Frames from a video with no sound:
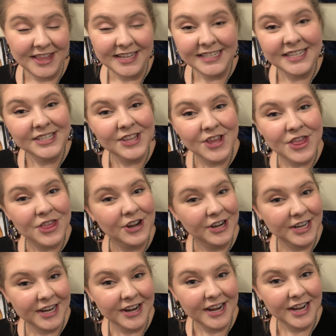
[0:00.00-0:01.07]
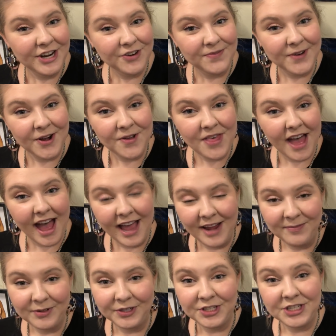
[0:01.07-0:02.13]
This is the third year in a row that I
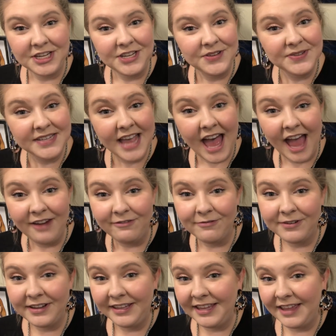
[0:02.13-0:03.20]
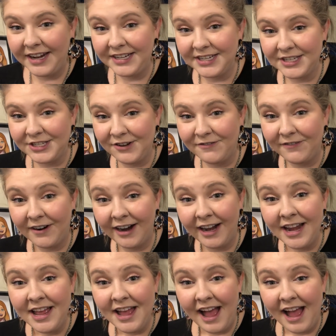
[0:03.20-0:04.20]
am going to use it. I've really liked it so far.